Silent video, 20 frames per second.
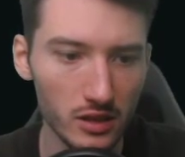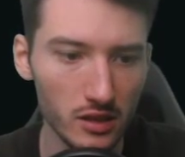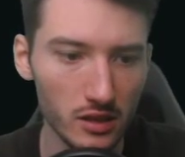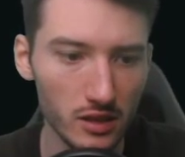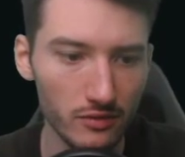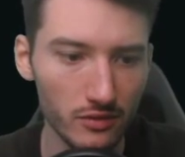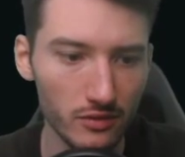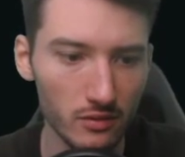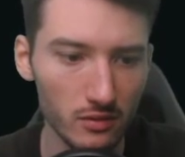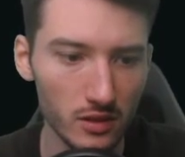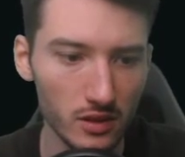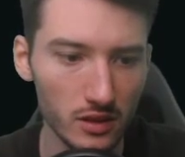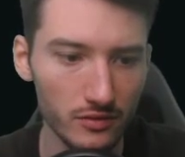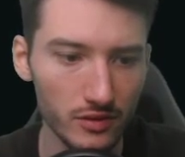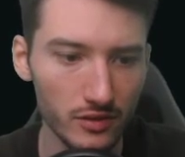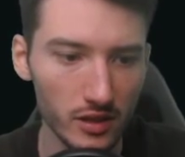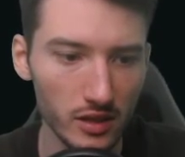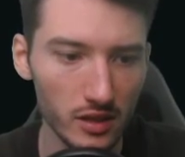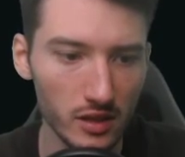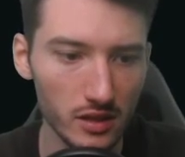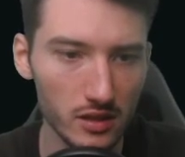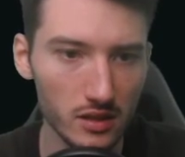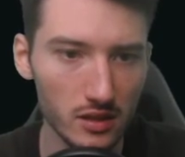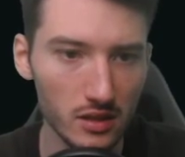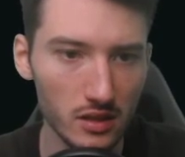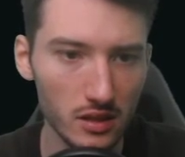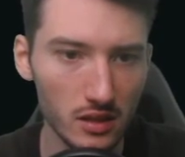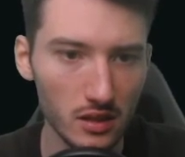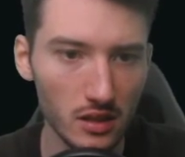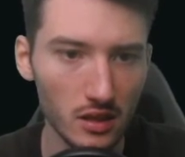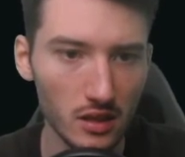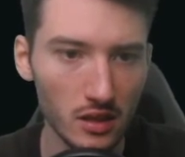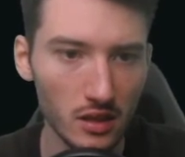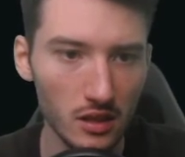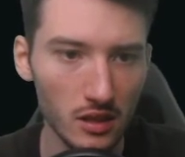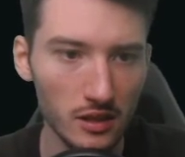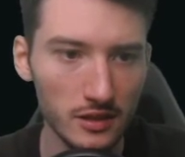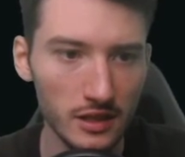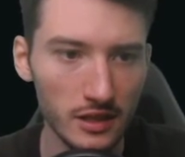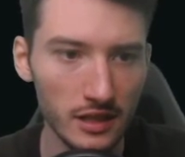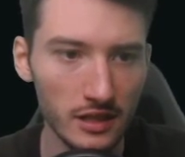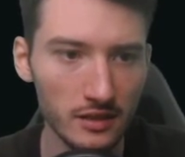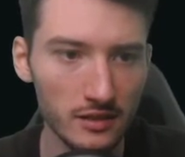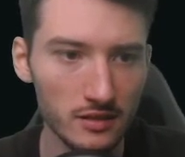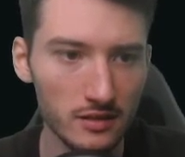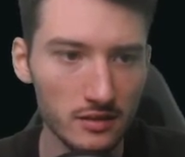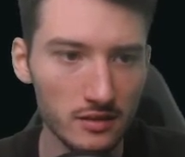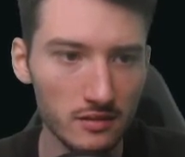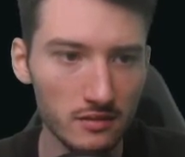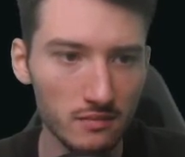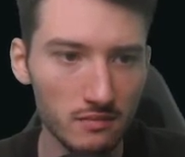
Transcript: I definitely want the Aether Gust. And then